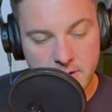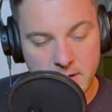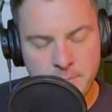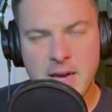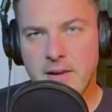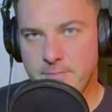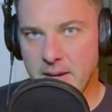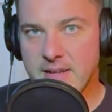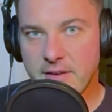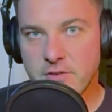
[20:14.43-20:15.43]
It made a
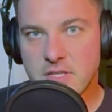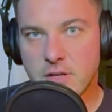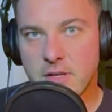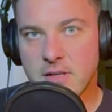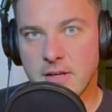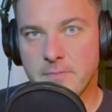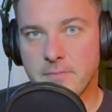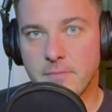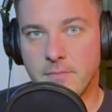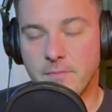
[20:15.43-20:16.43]
big difference, though, didn't it?
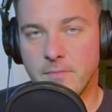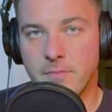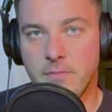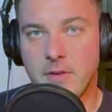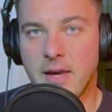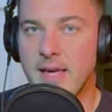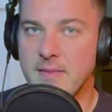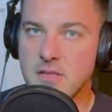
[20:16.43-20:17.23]
And again,